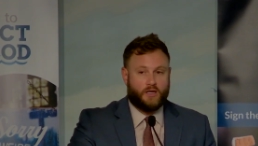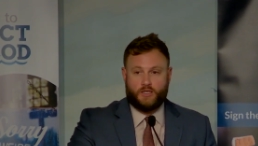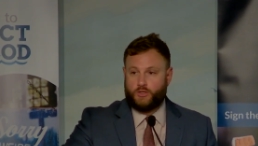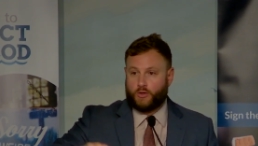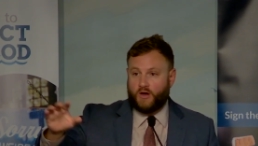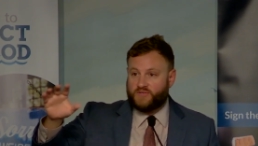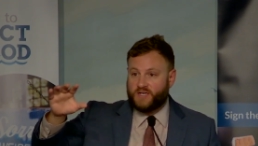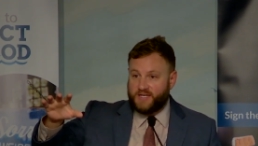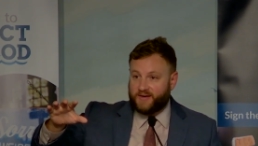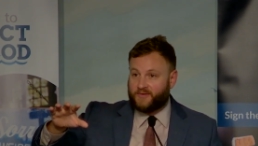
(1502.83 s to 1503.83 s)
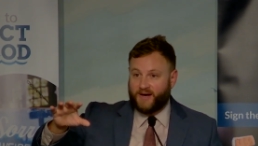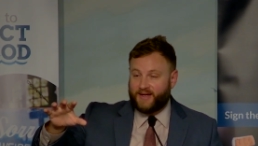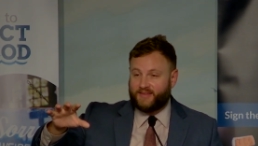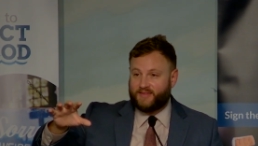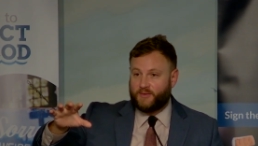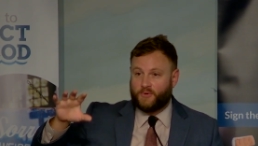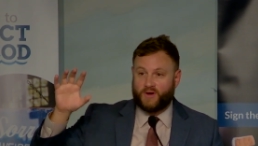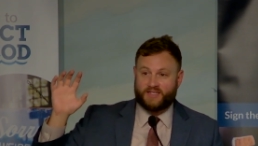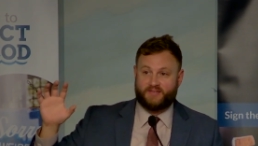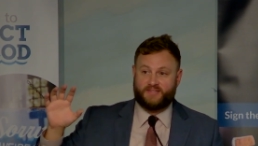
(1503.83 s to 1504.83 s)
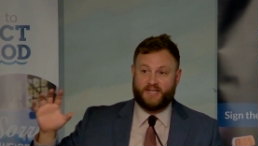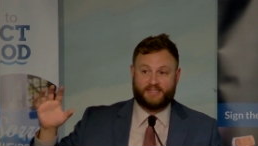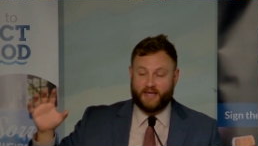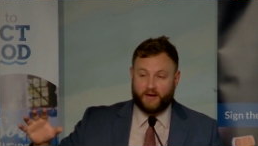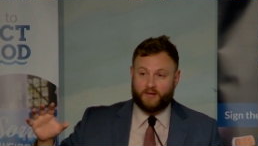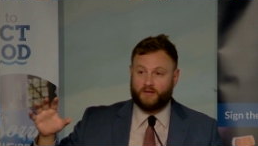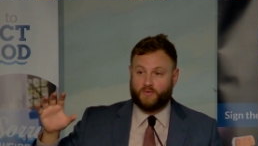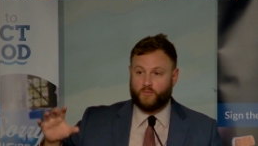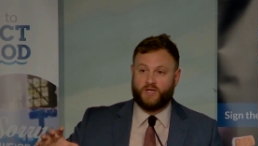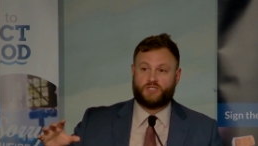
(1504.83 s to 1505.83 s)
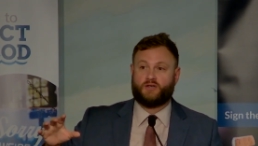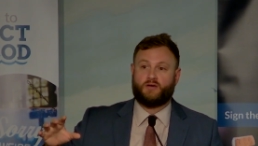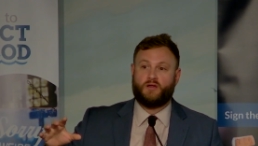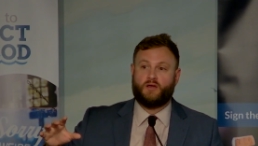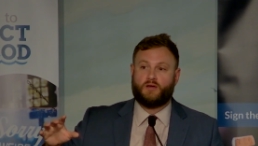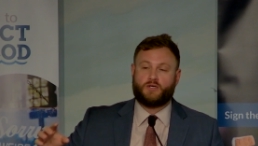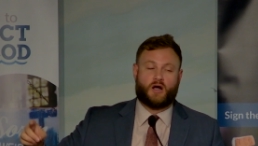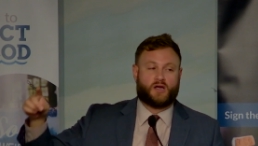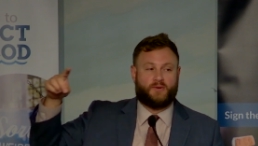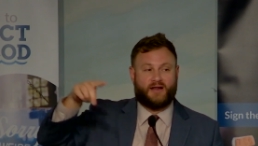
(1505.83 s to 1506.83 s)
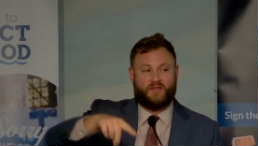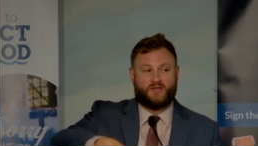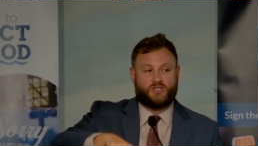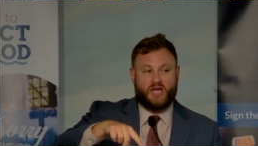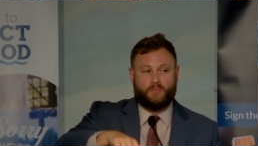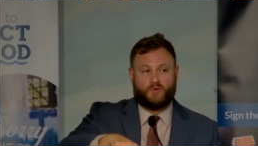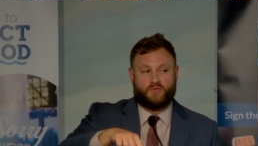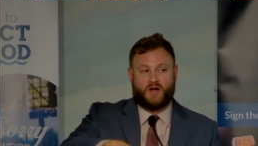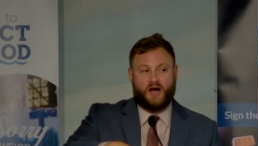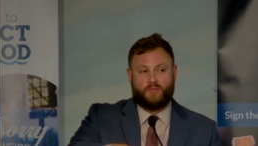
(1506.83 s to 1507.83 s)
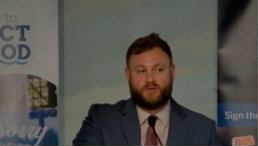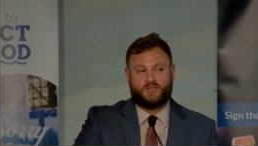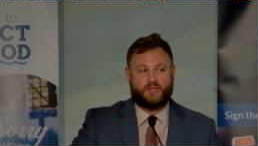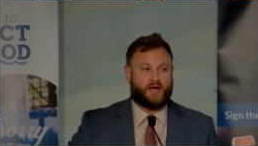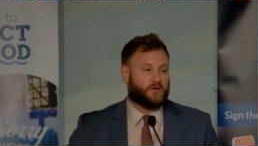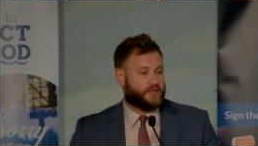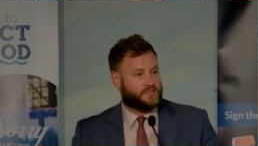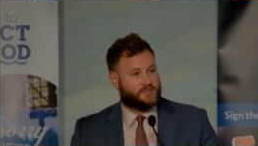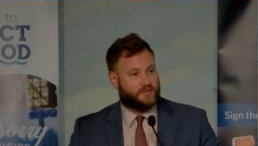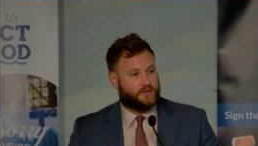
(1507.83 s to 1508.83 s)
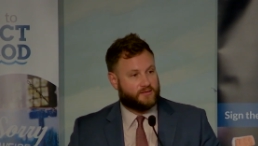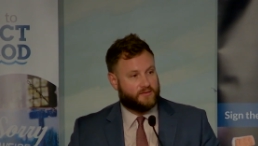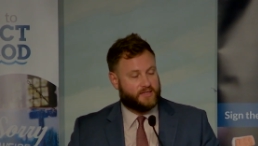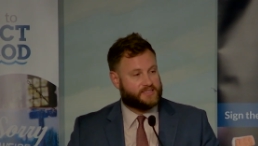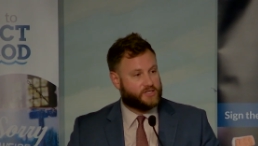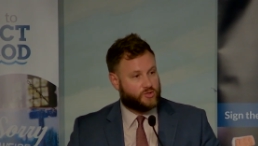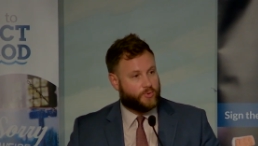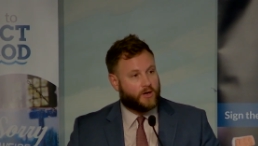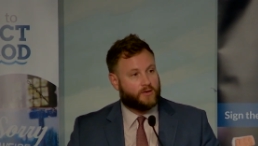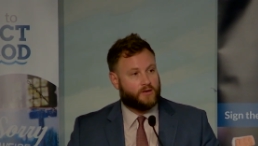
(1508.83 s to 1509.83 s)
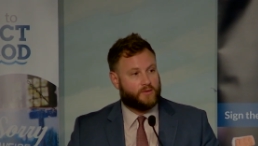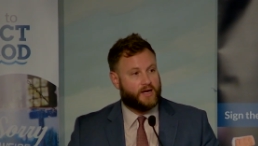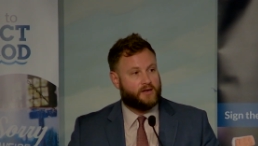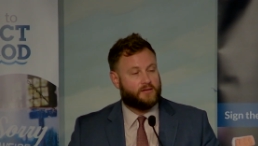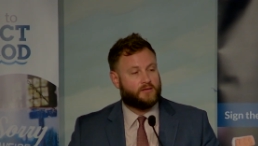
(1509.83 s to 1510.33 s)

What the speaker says: You don't often hear, right, the progressive state senator of a region talking about how the Chamber of Commerce in the area is the essential partner, right?